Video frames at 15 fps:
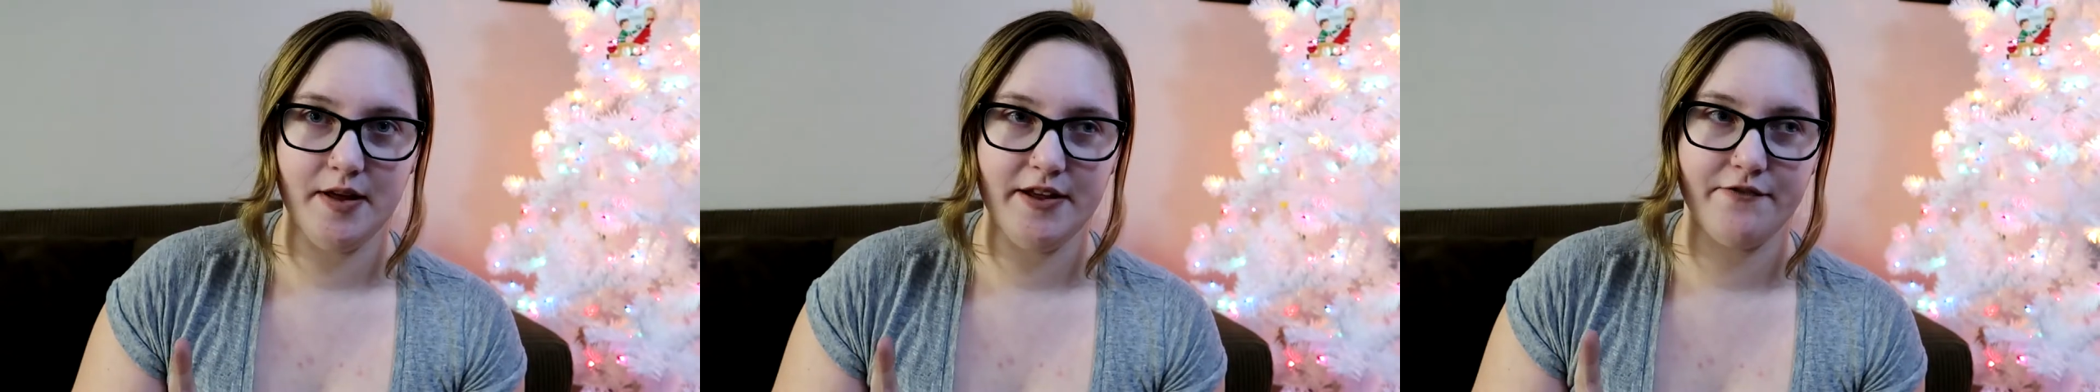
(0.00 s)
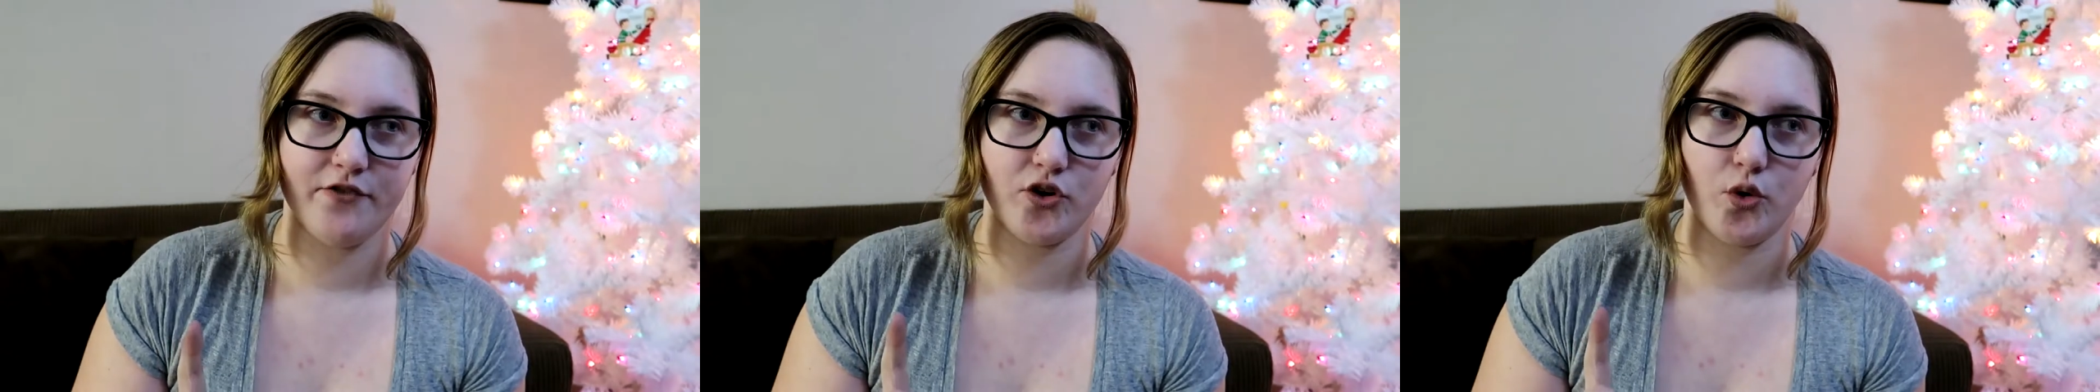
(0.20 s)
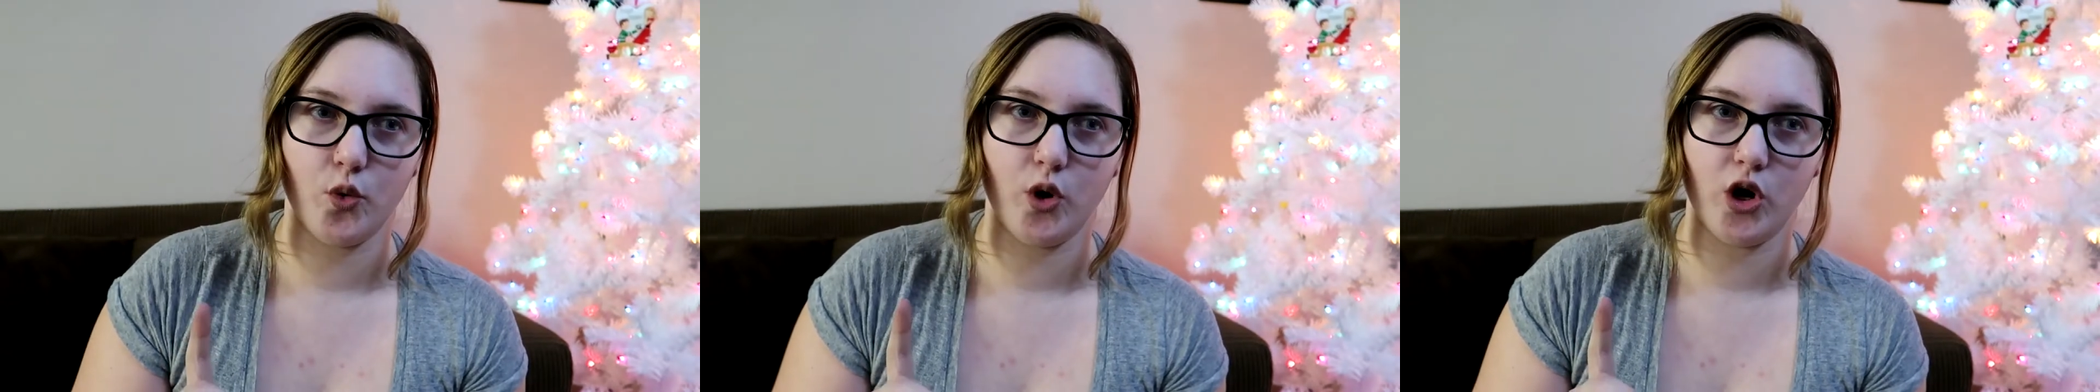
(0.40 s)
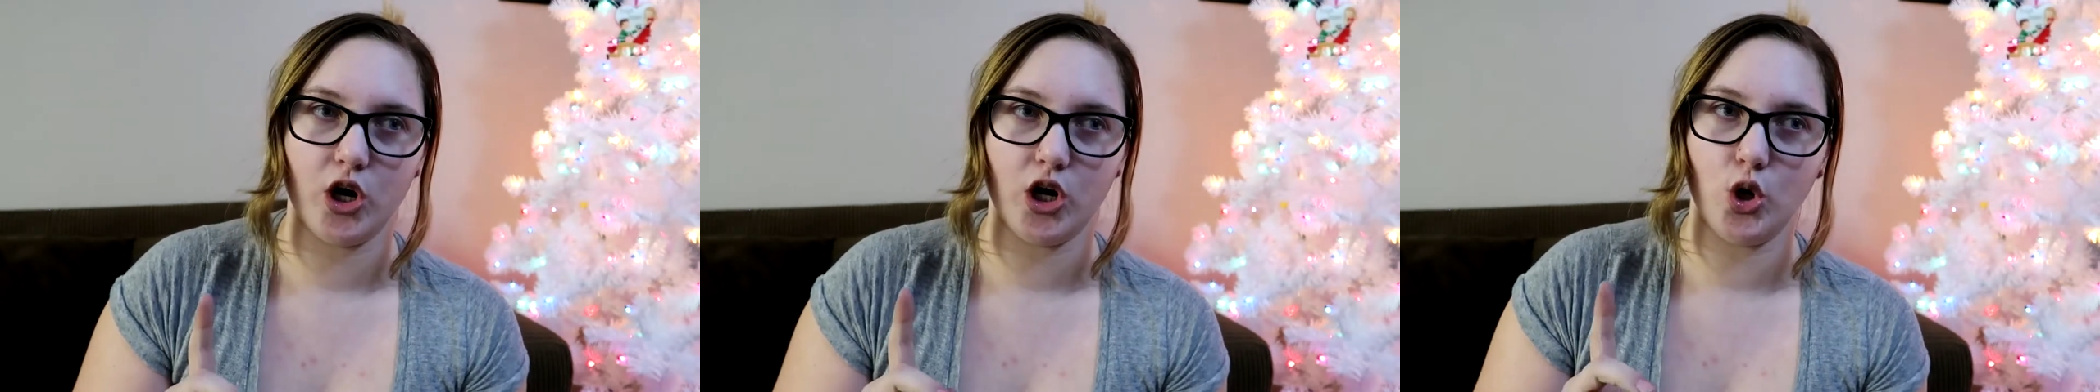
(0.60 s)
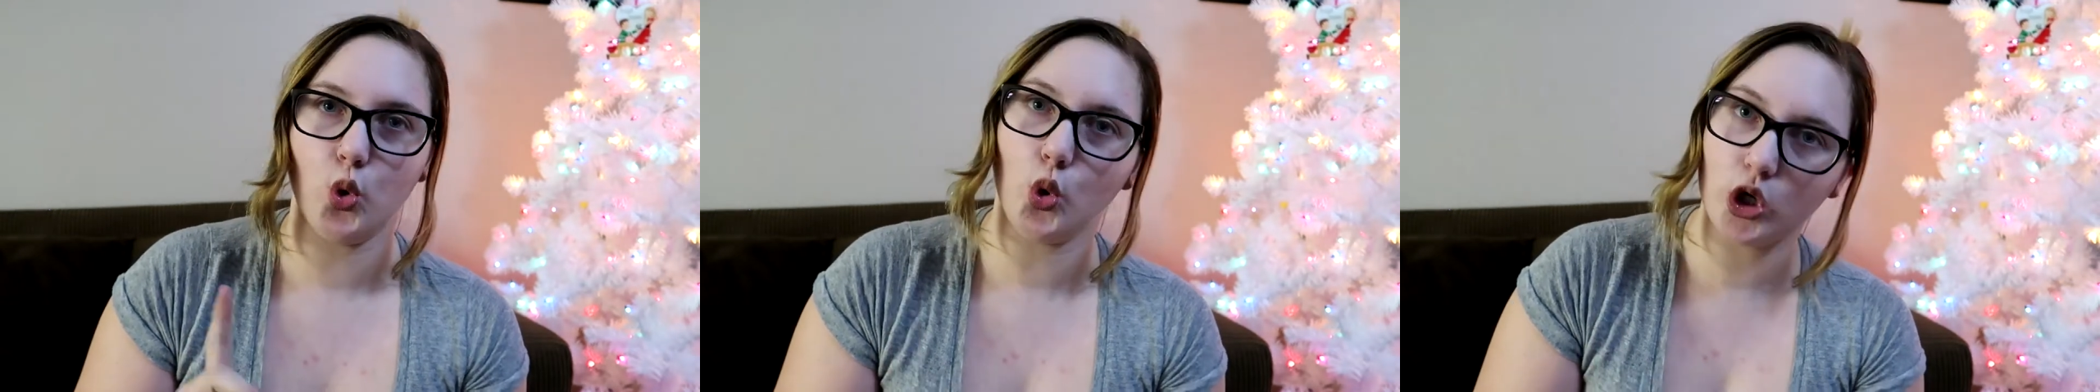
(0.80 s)
me for
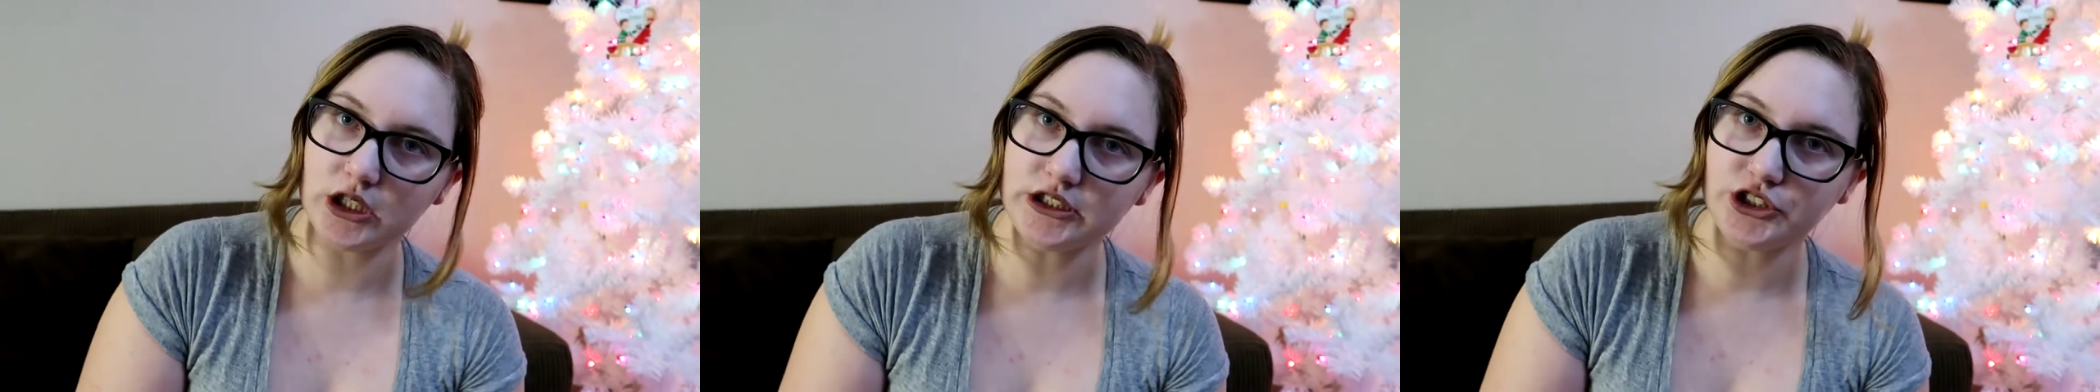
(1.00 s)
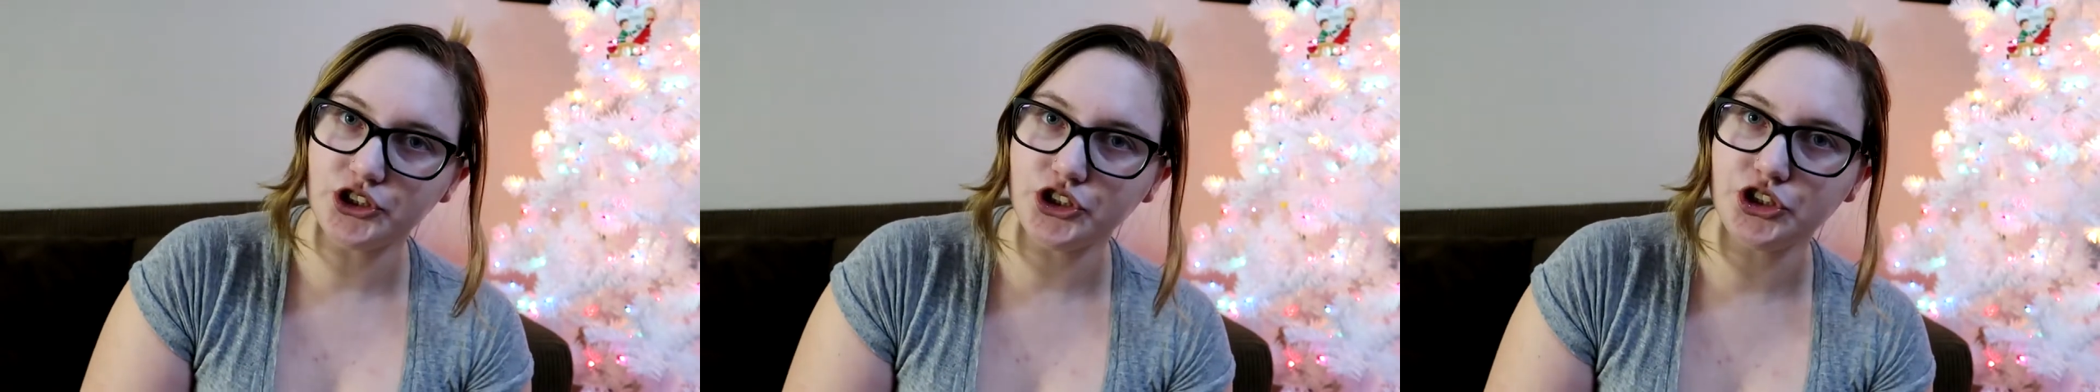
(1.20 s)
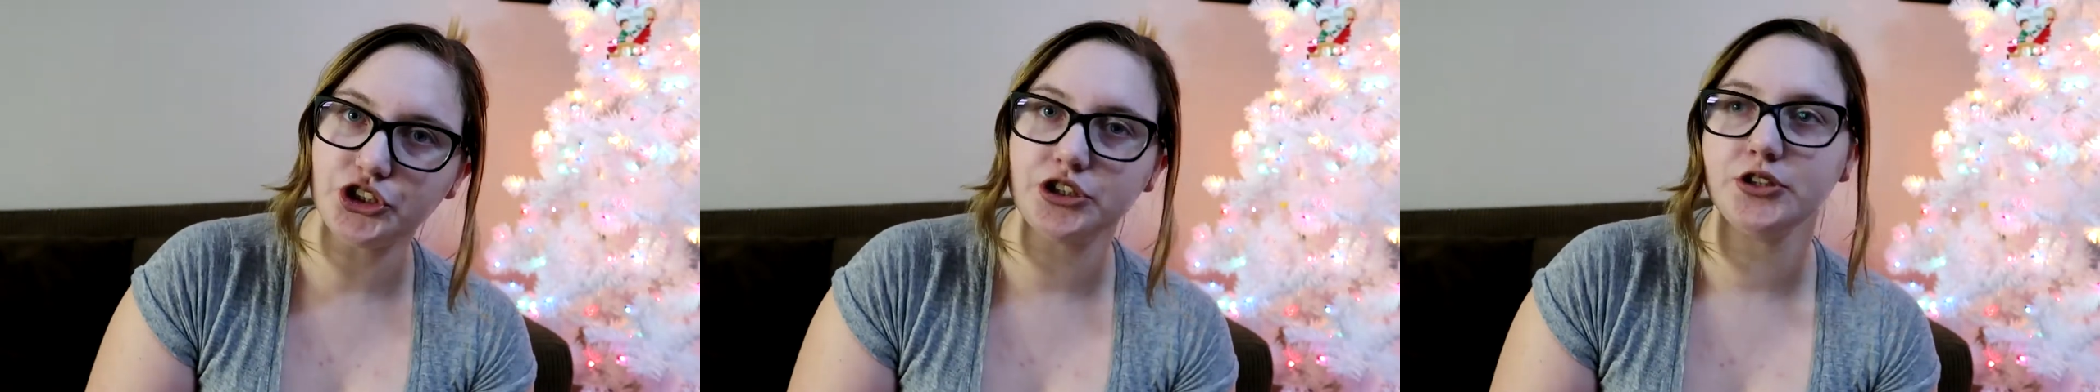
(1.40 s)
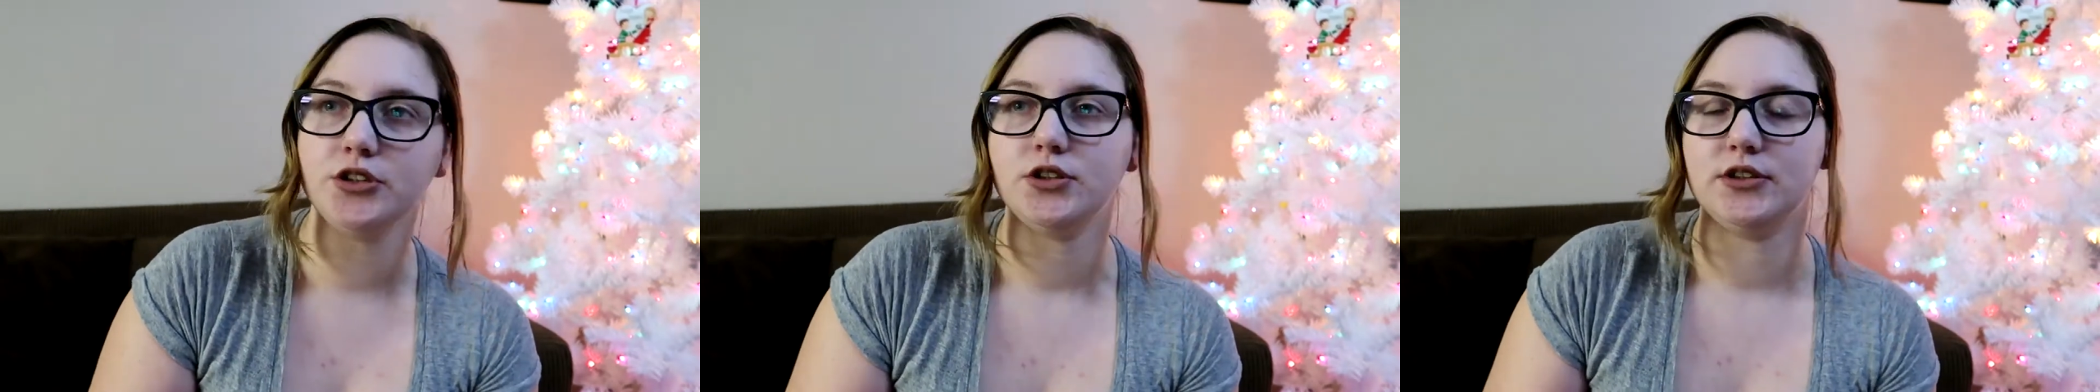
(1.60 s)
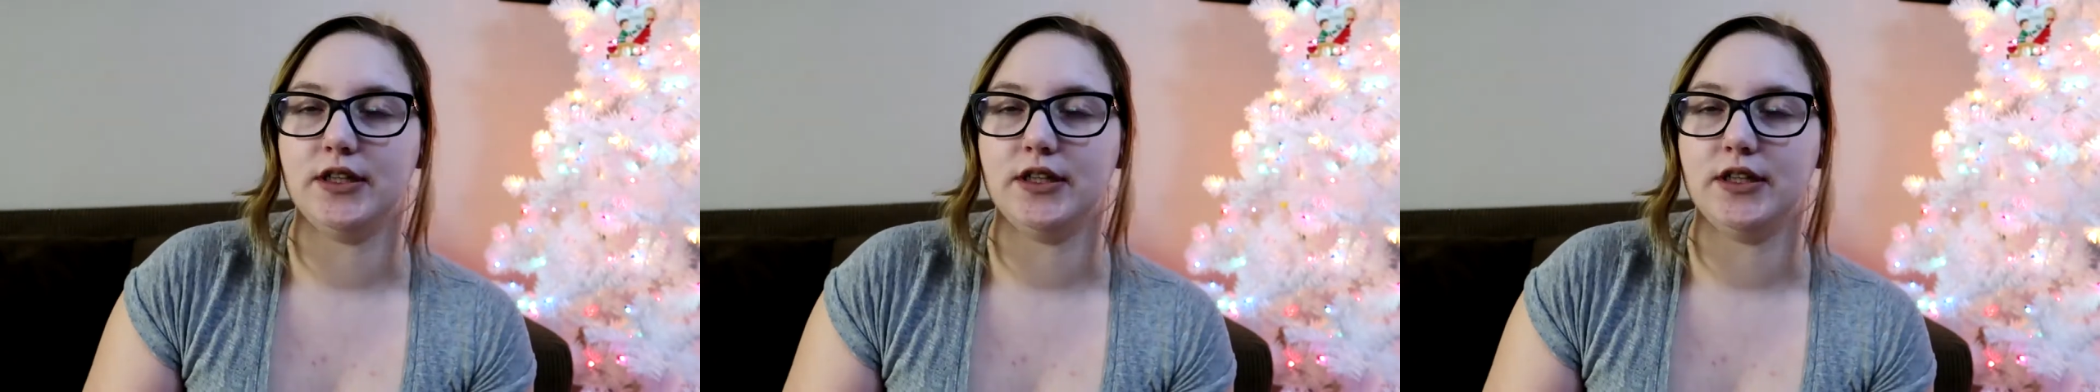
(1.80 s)
orange